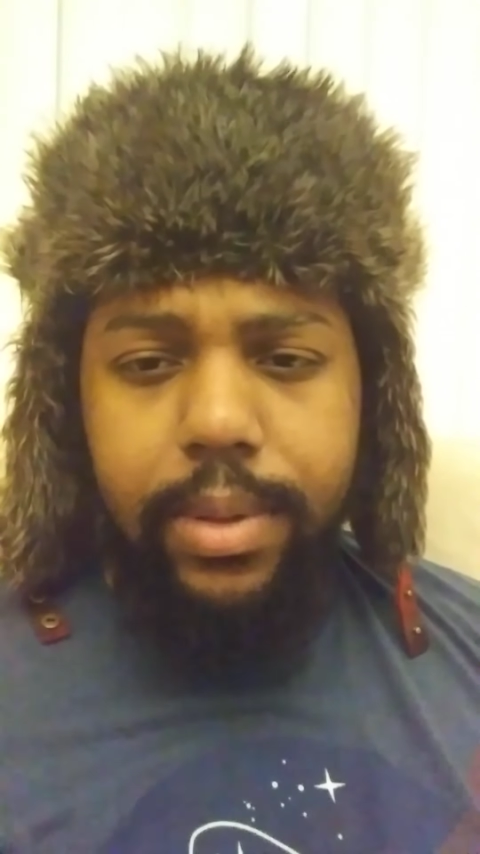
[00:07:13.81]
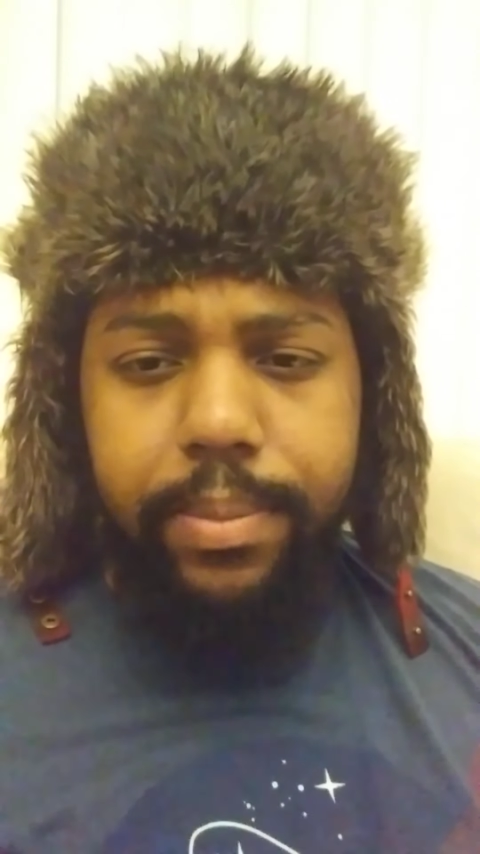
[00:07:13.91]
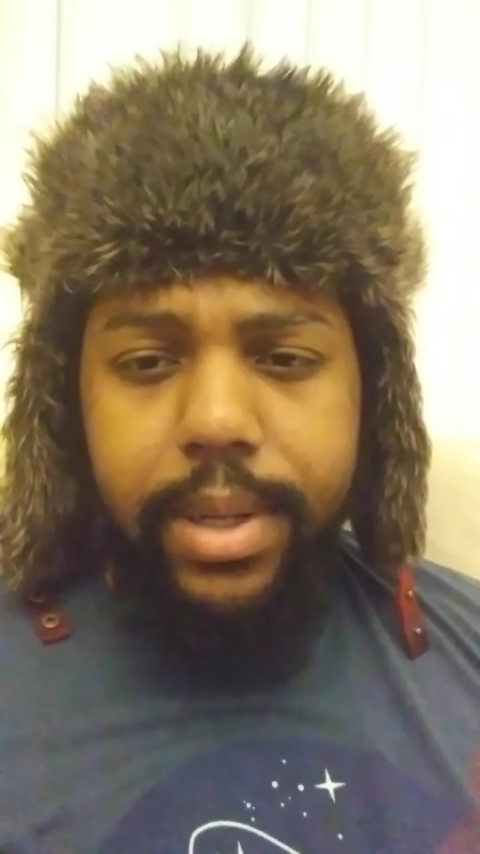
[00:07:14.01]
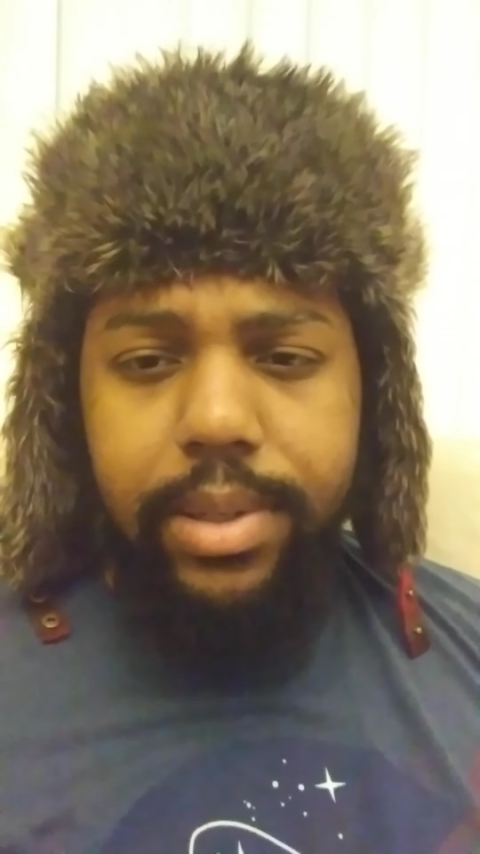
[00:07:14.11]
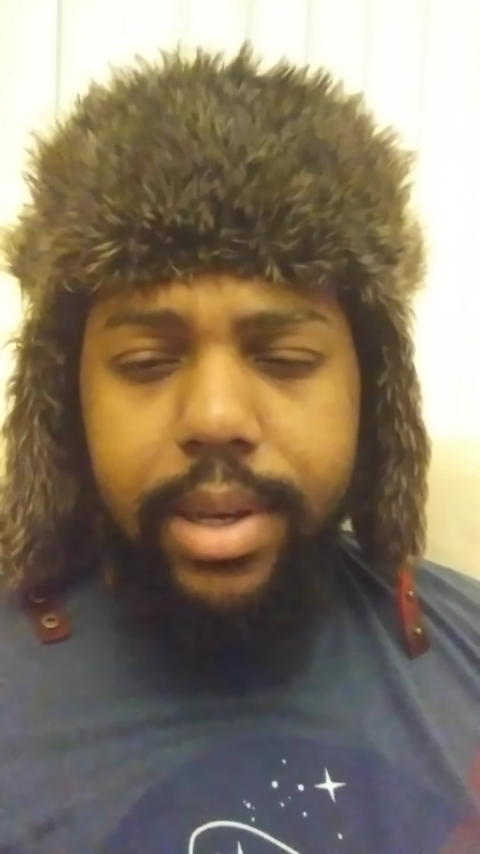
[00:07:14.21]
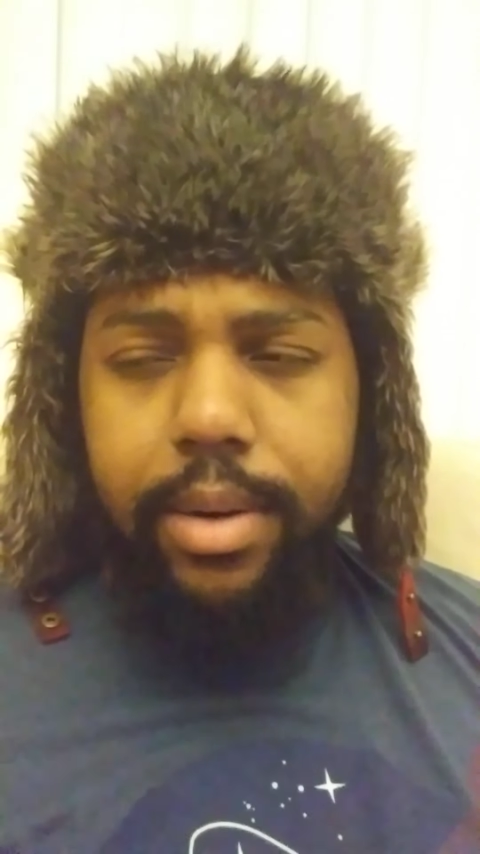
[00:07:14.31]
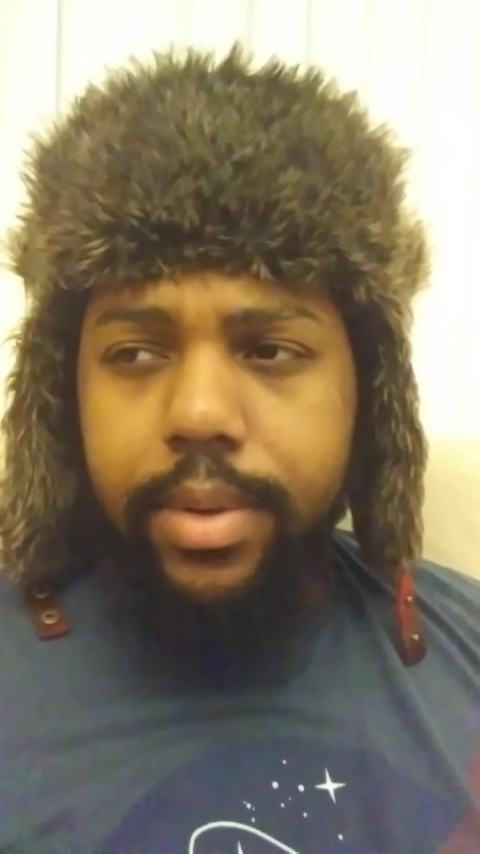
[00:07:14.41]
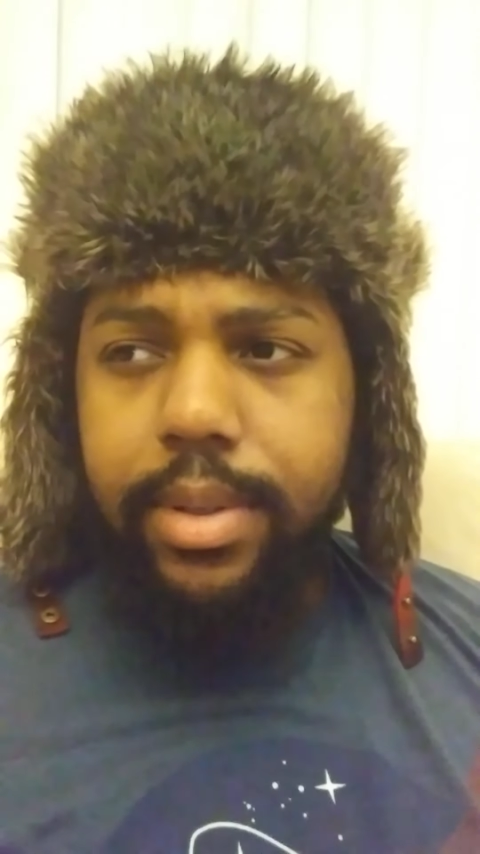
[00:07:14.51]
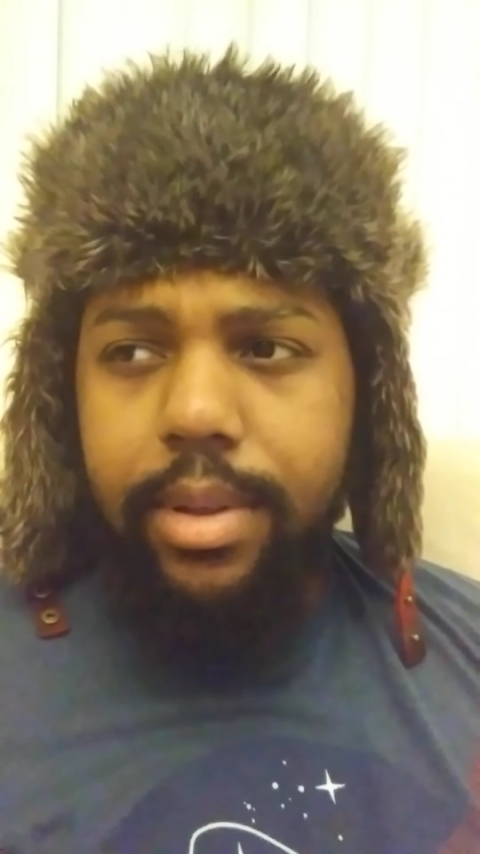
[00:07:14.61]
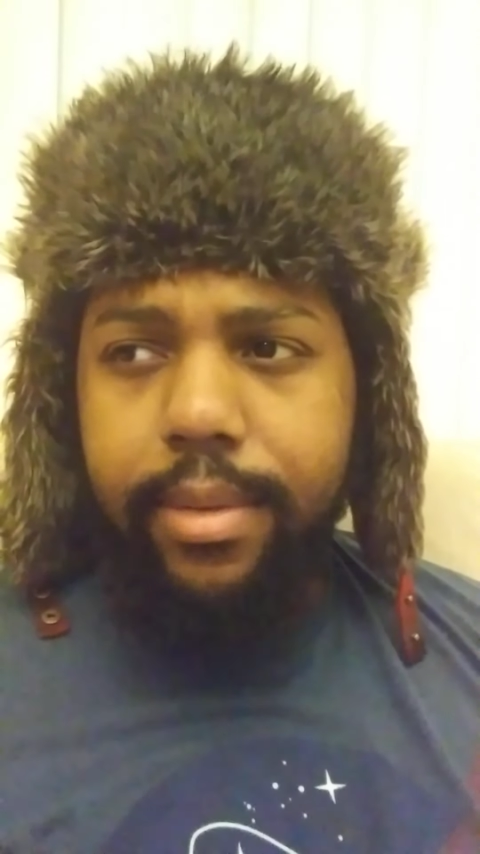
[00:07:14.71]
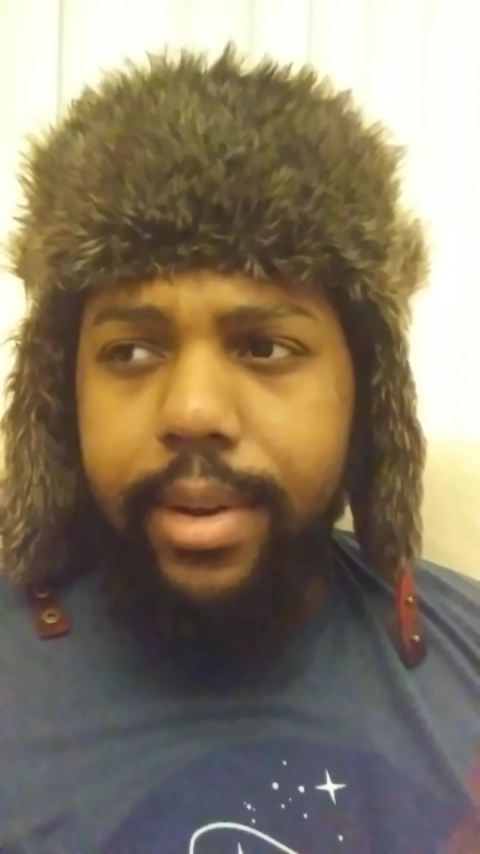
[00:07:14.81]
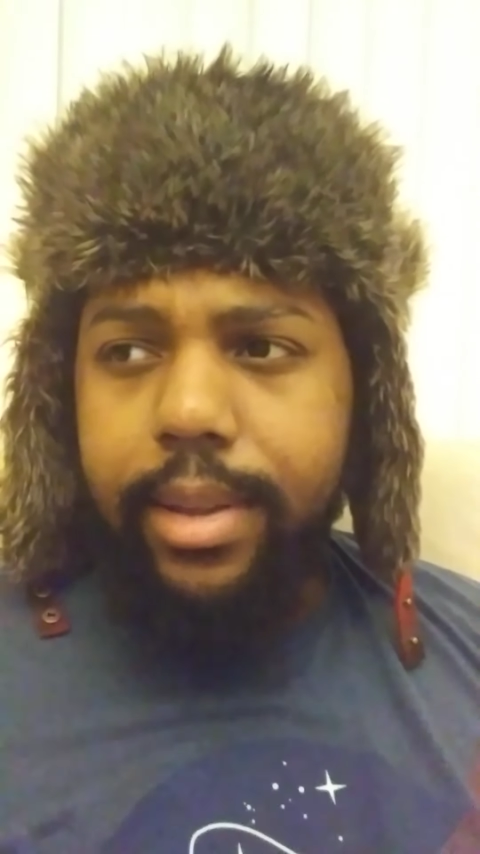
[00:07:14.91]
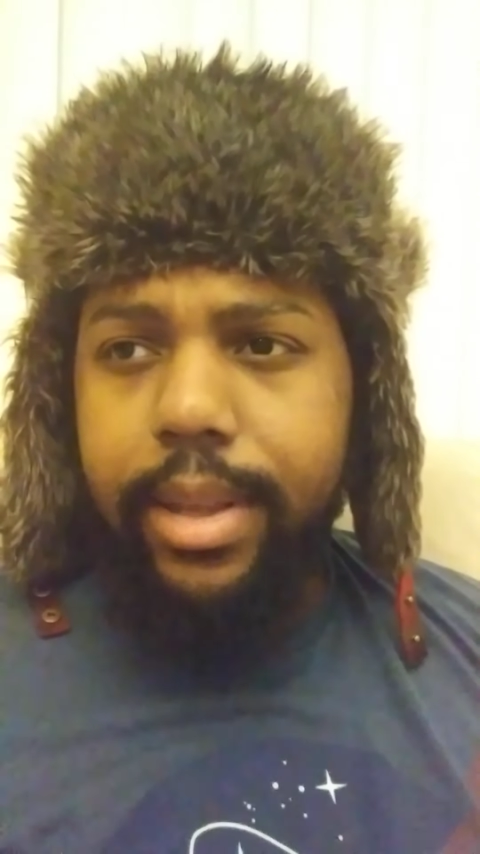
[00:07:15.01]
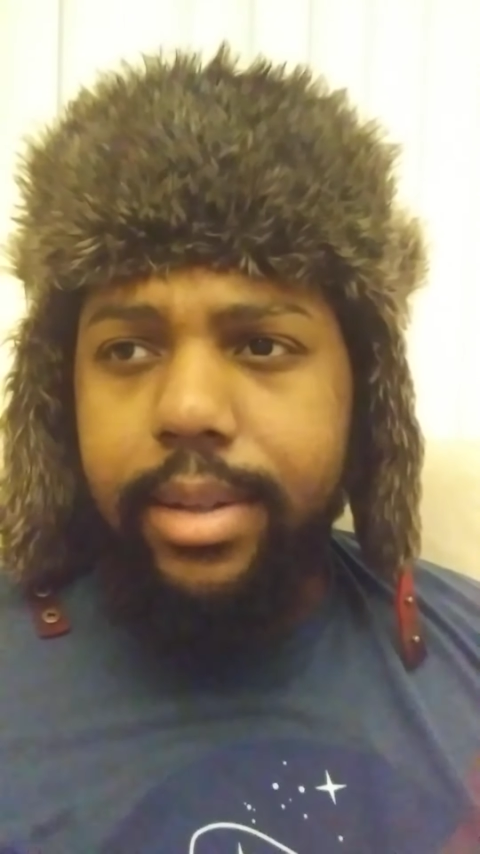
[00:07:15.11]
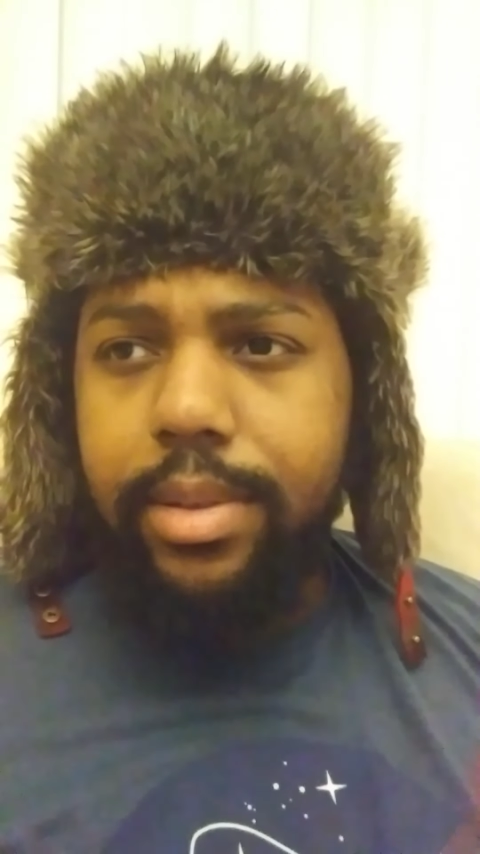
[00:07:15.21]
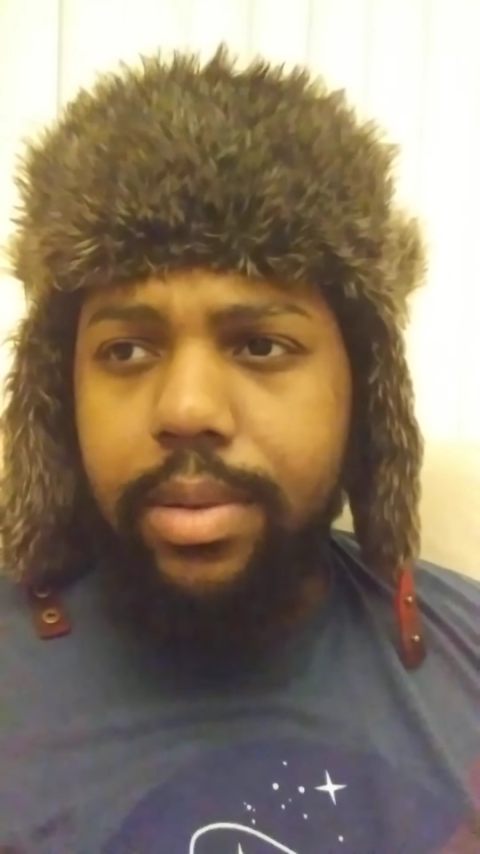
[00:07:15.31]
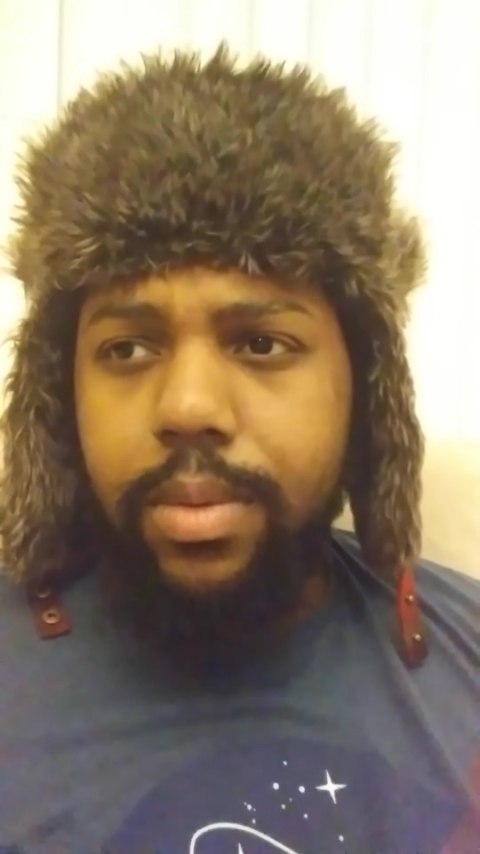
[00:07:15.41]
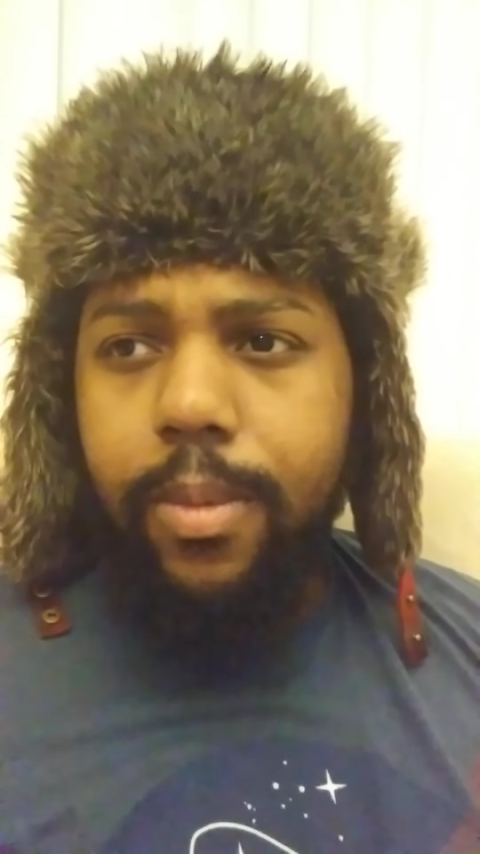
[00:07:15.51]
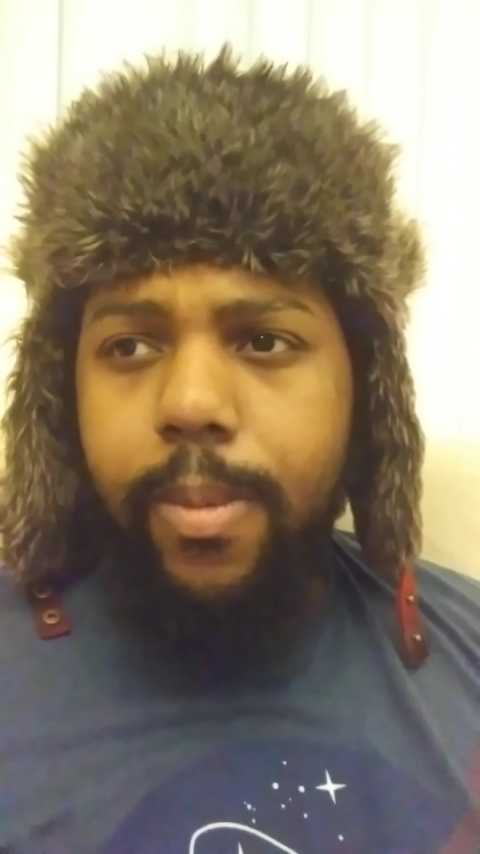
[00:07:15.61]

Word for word: my channel and stuff like that too.